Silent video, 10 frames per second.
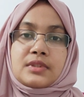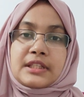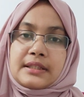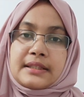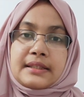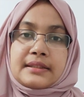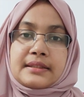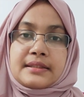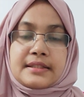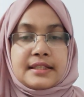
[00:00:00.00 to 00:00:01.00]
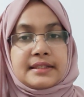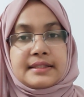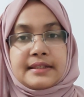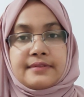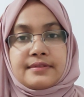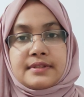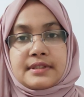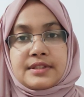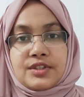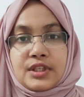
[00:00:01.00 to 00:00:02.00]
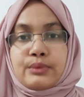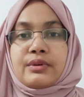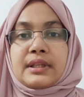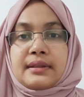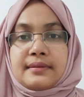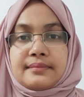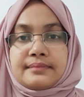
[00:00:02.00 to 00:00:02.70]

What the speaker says: Till then, stay safe, stay well.